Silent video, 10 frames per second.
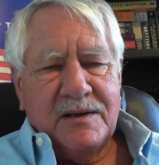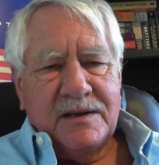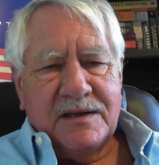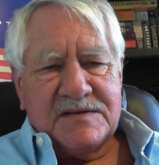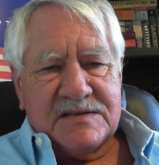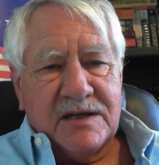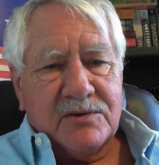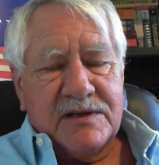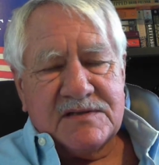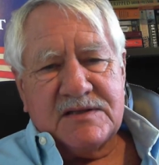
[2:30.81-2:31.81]
uh,
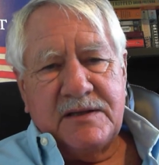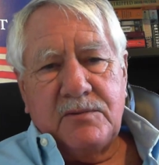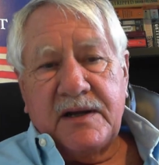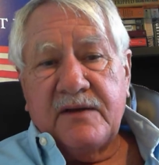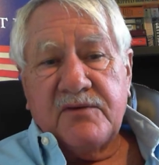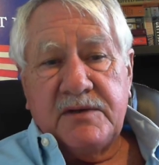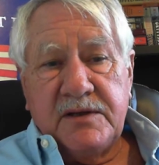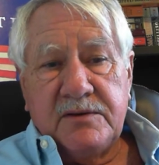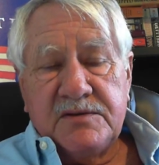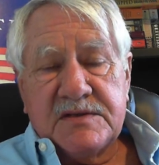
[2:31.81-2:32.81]
seriously would ever
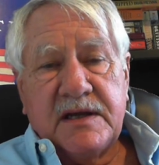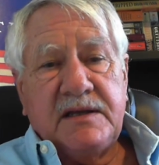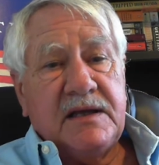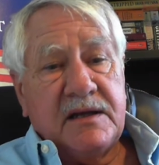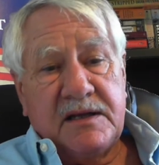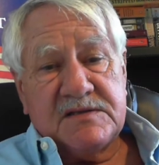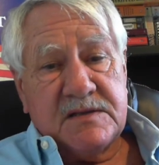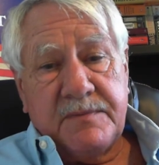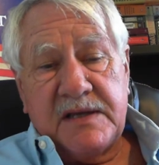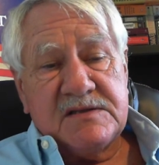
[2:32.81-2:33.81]
use, and yet it's the
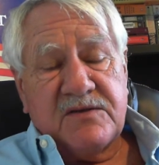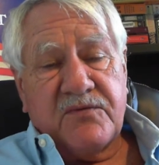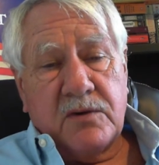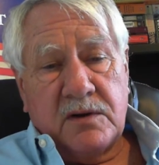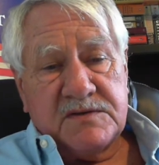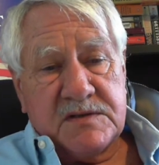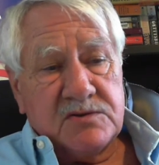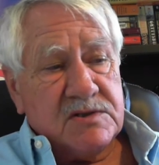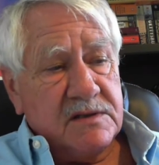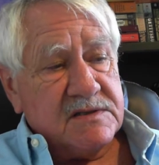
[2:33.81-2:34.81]
basis for all
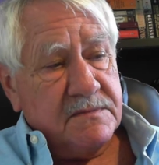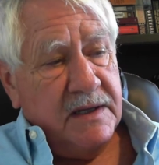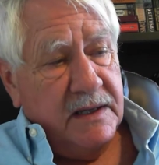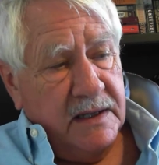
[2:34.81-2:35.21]
socialism,